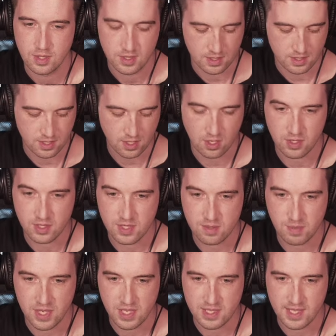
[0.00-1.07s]
So let's
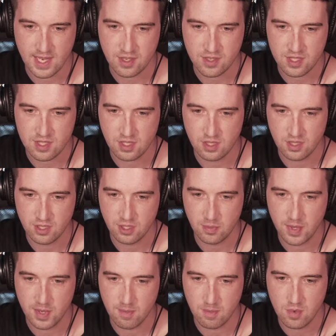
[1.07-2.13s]
bring it down just a little
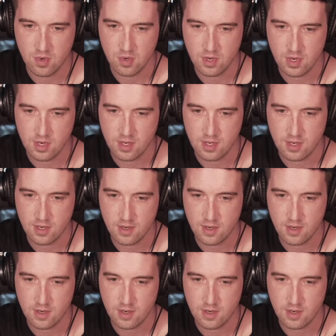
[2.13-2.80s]
bit more.